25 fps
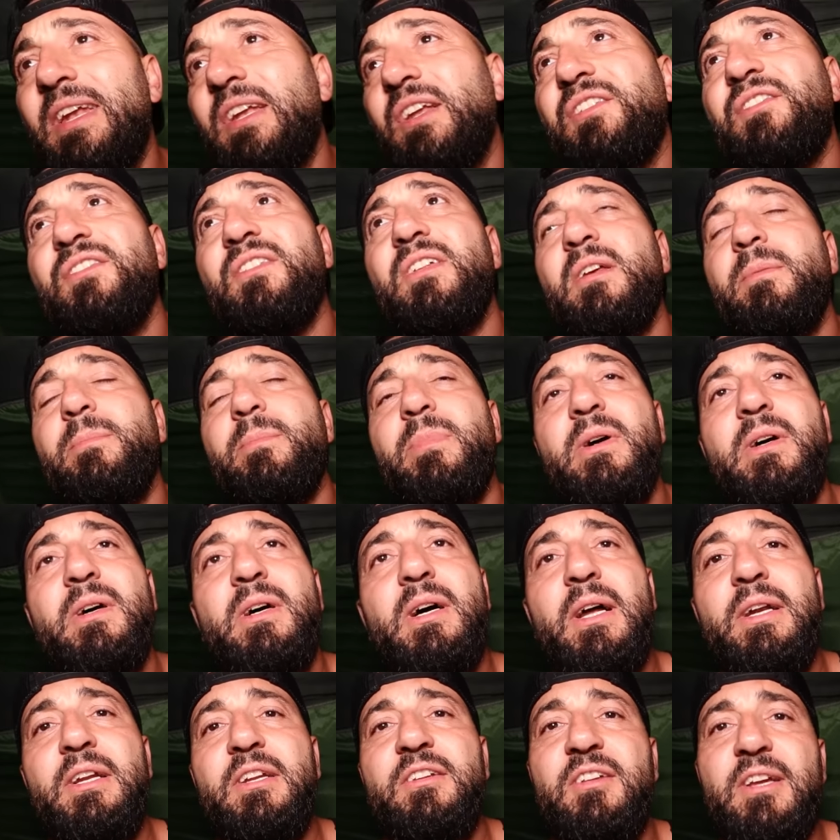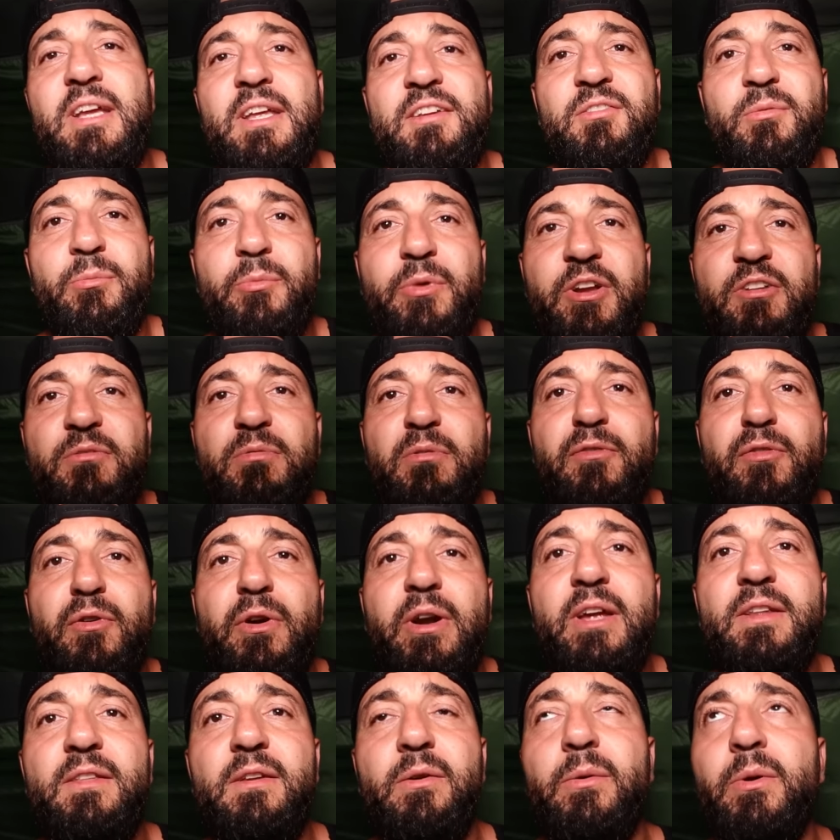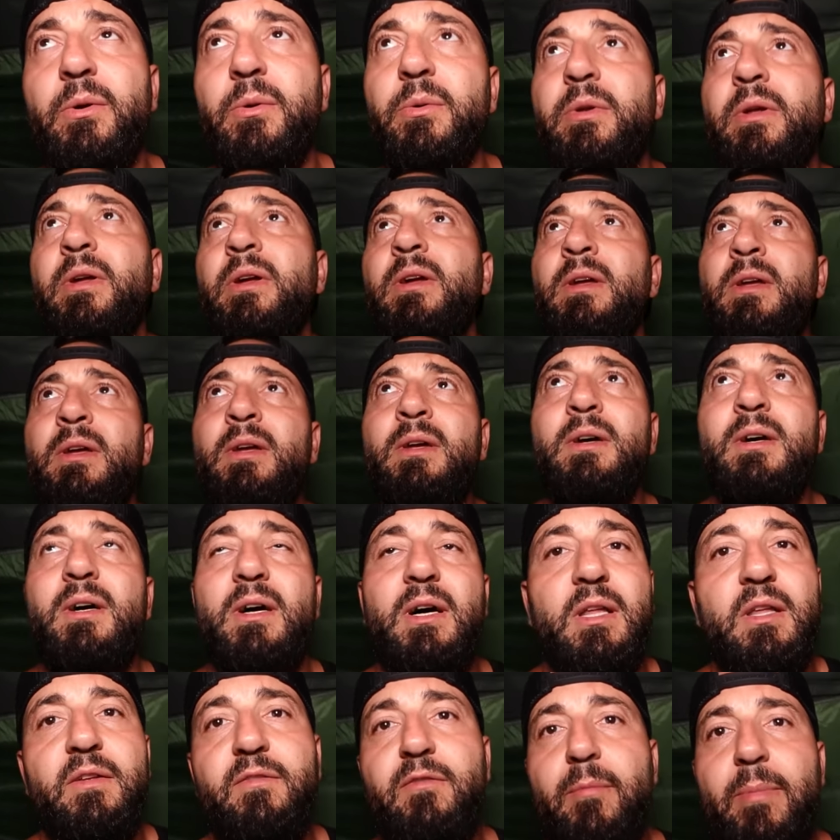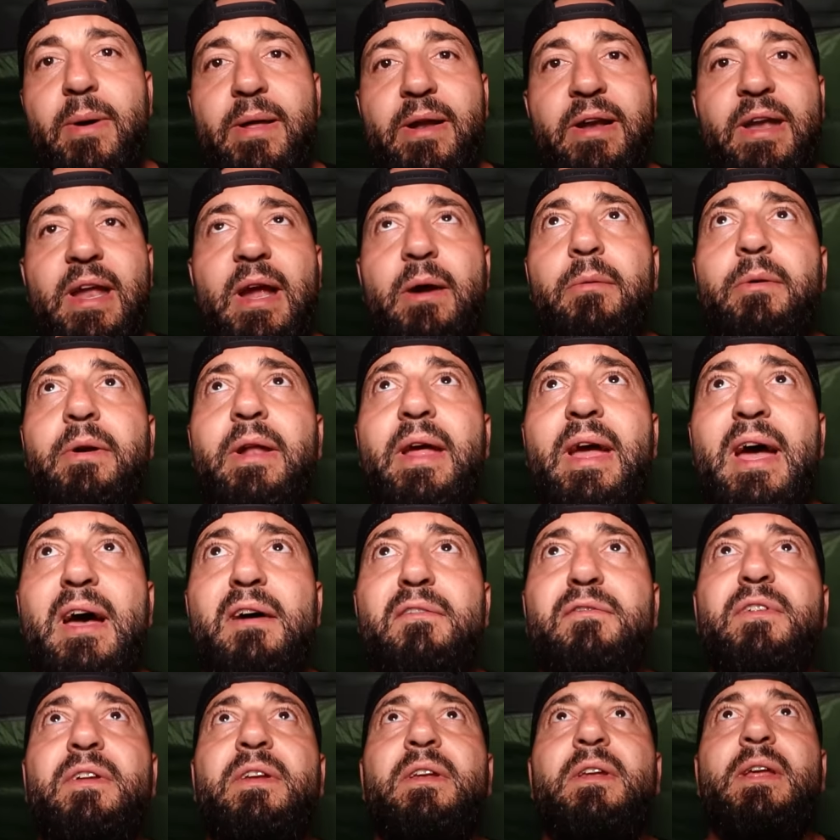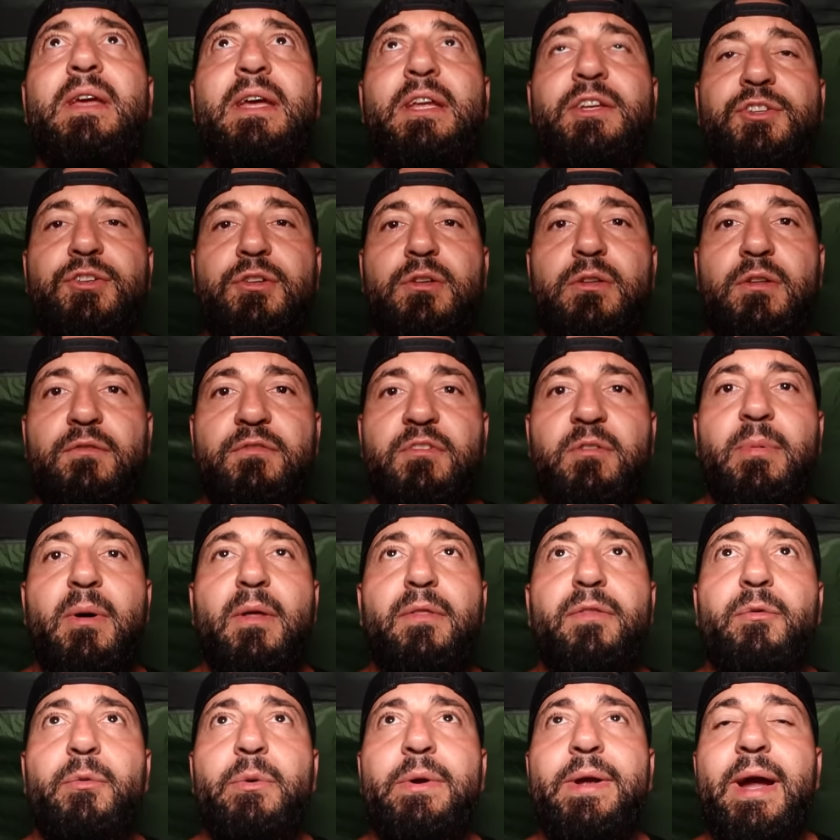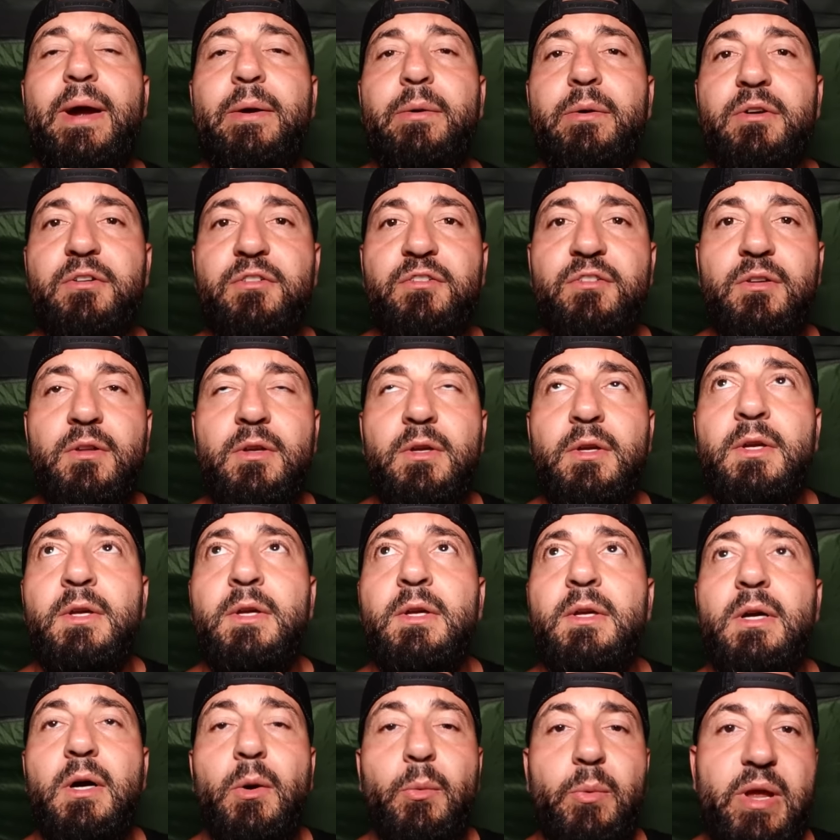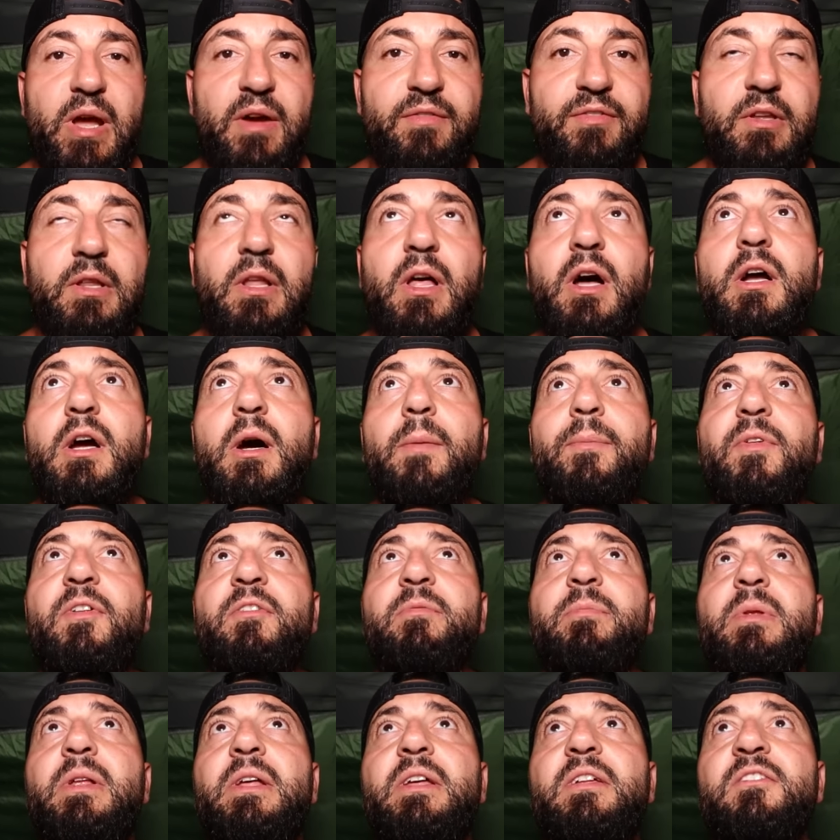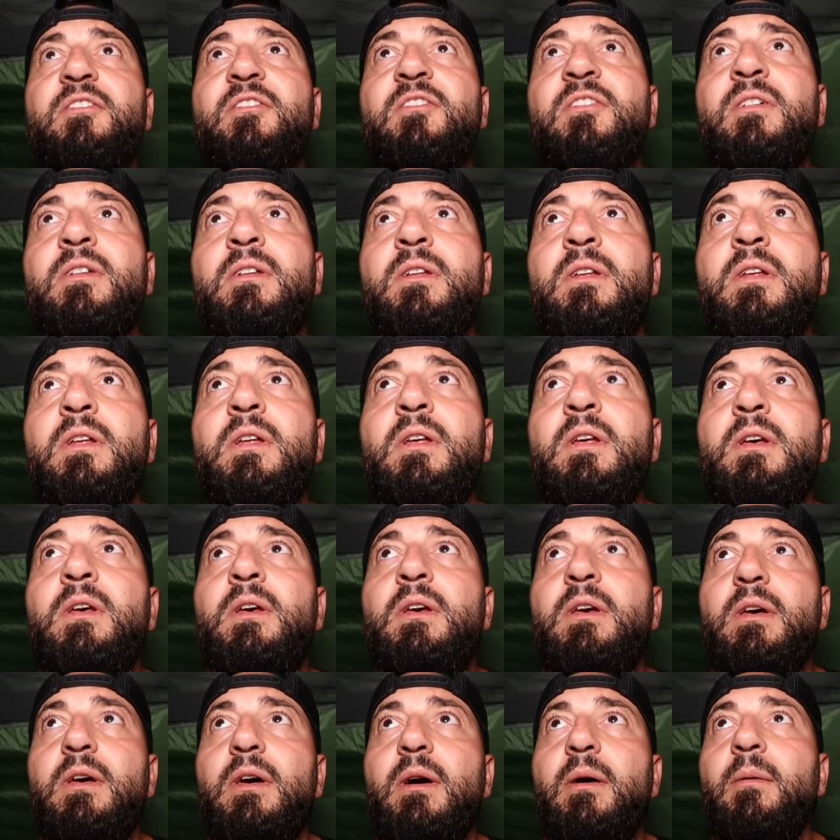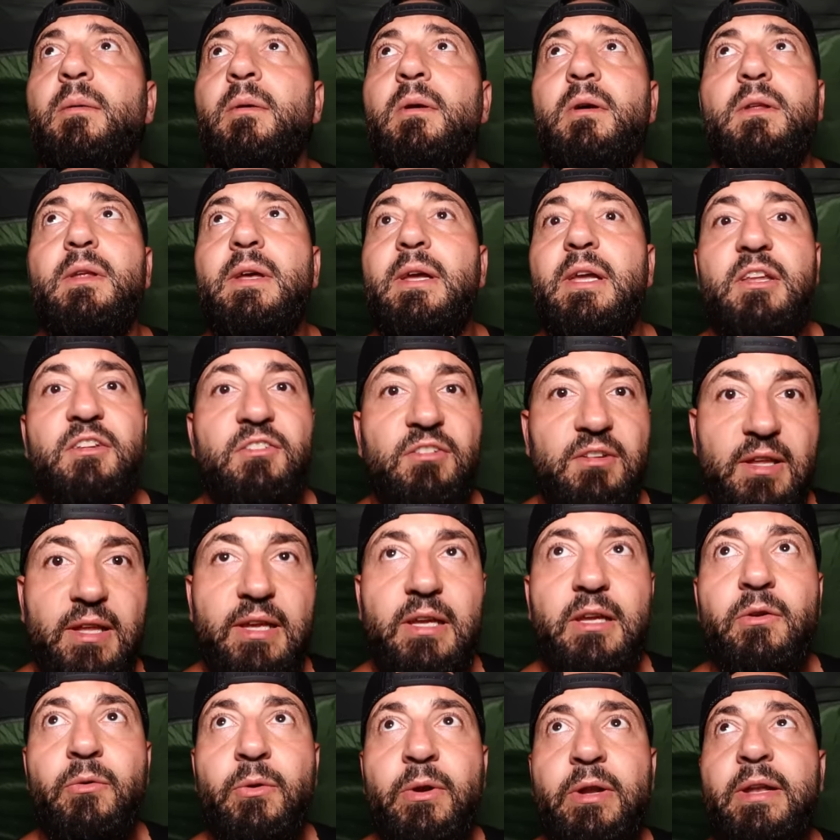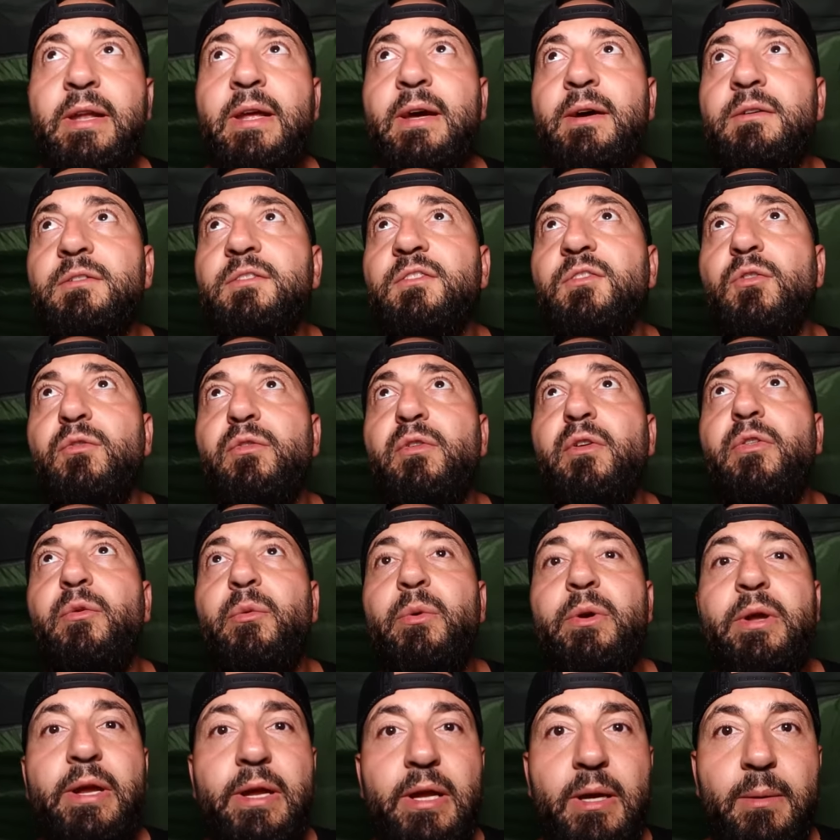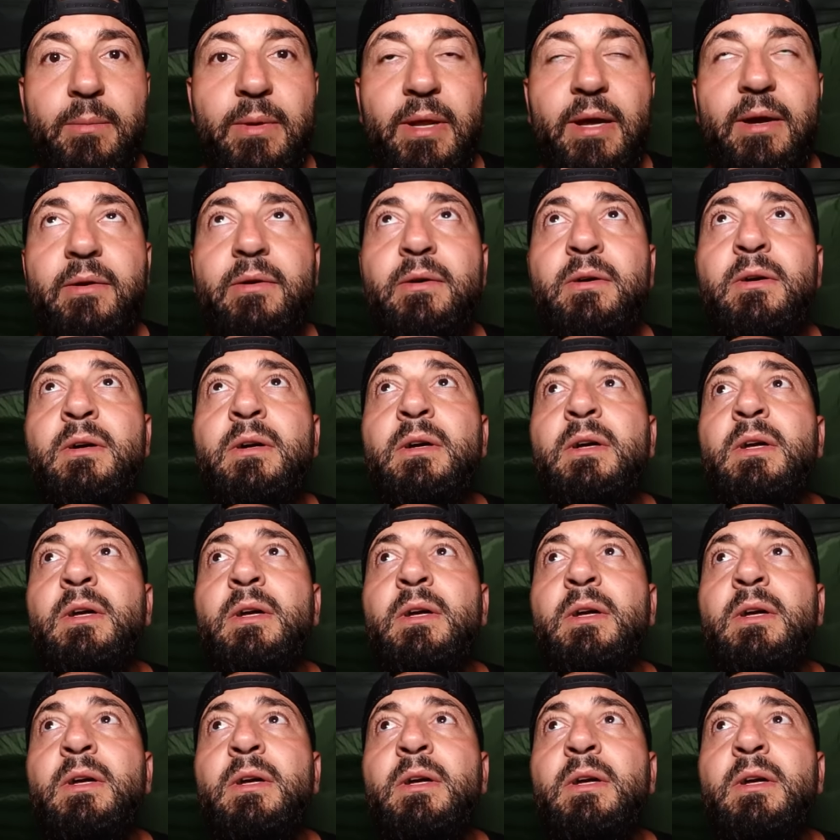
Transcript: any sleep, but I need to get some rest before I hit the road. I live about an hour and a half and Angelo lives about three hours. And we have to lock up this place. Um, like it's late right now, it's over 3 a.m. now.